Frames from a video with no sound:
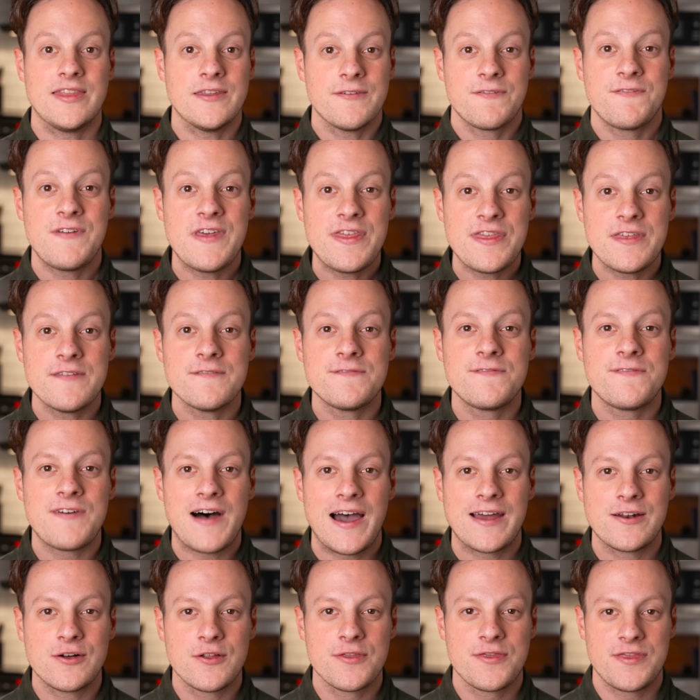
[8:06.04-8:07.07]
And the fifth and
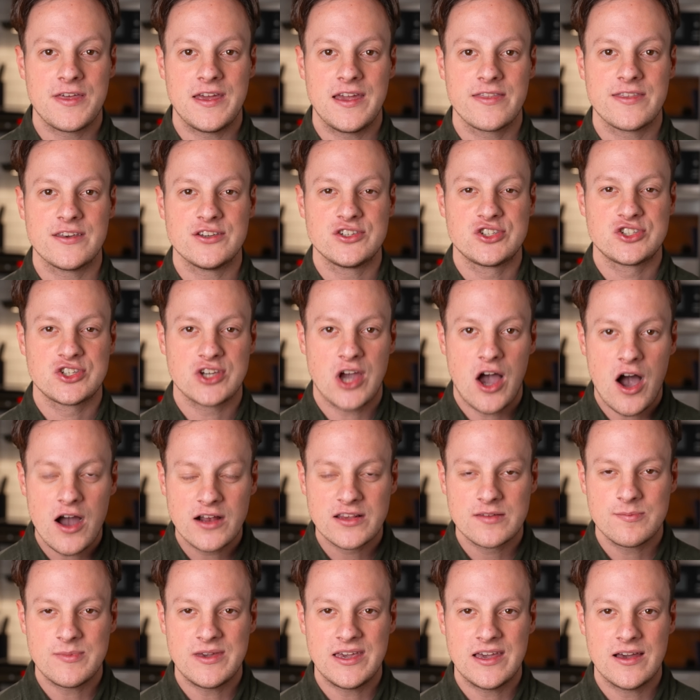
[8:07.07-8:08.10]
final thing that
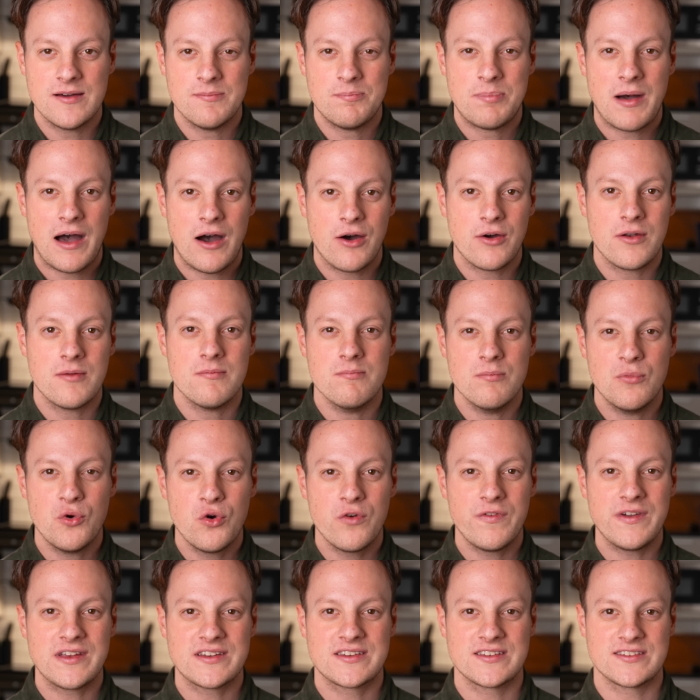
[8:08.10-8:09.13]
shocked me about
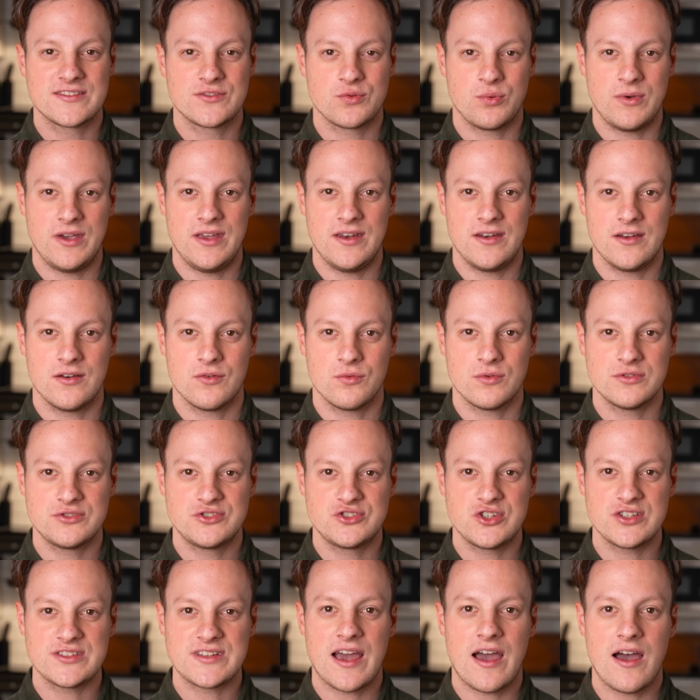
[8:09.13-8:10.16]
moving to Sweden was
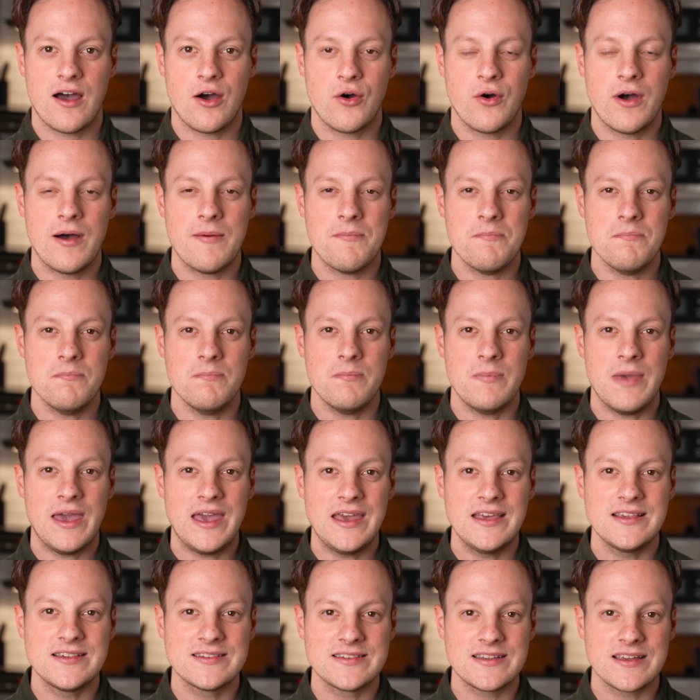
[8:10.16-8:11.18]
just how
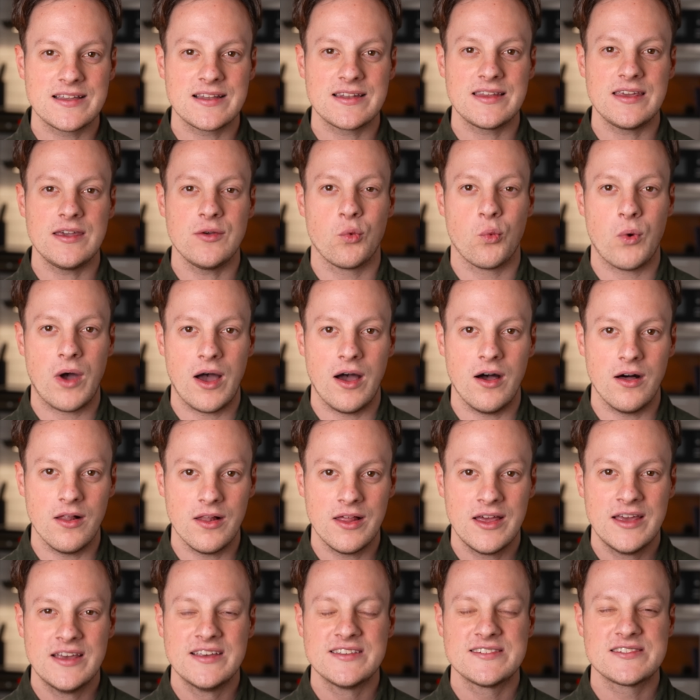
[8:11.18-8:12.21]
amazingly
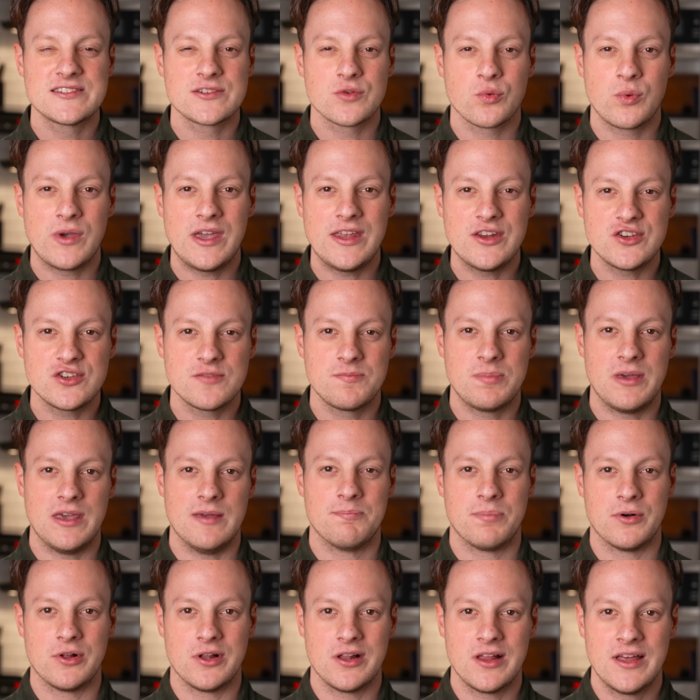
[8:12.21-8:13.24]
well Swedish
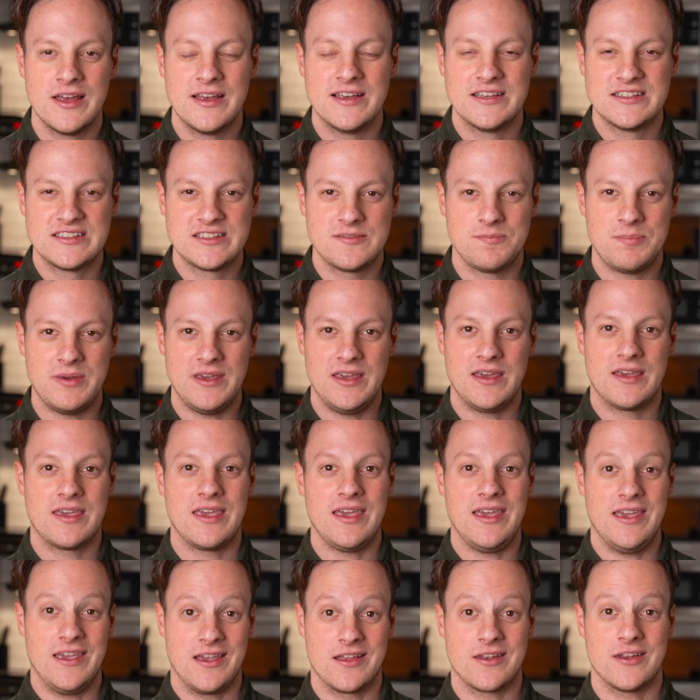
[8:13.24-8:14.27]
people
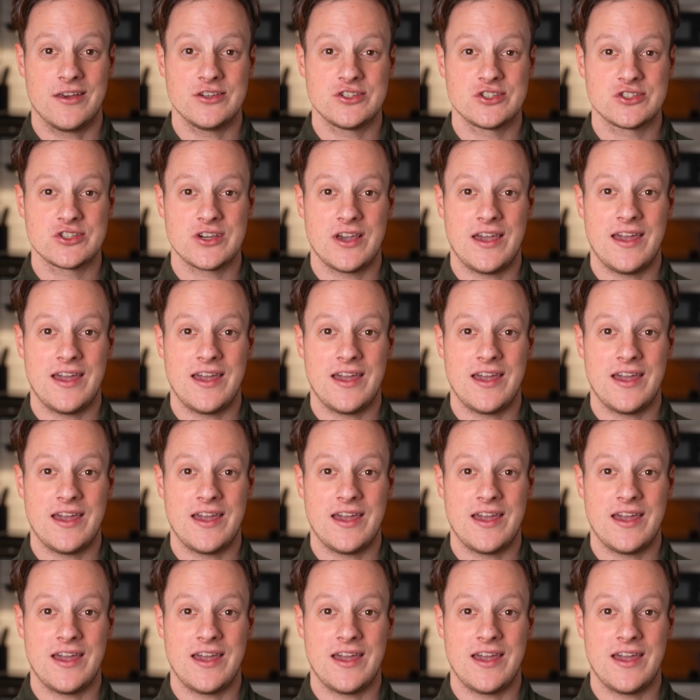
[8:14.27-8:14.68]
speak English.